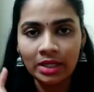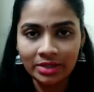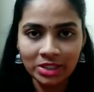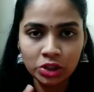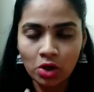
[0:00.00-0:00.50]

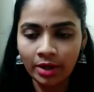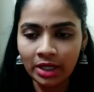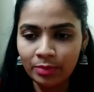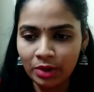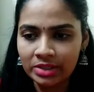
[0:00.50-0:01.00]
restock
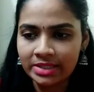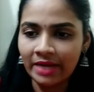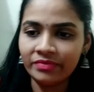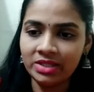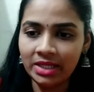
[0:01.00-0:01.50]
it because I
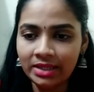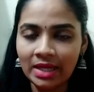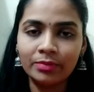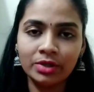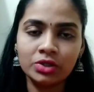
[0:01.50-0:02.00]
have seen
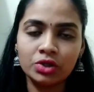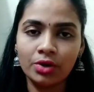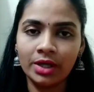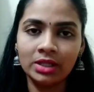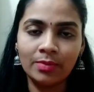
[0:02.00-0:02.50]
them
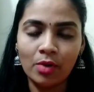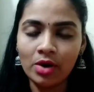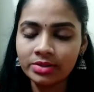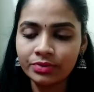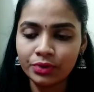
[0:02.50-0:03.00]
restocking the
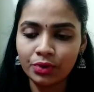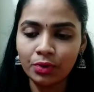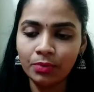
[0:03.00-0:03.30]
box so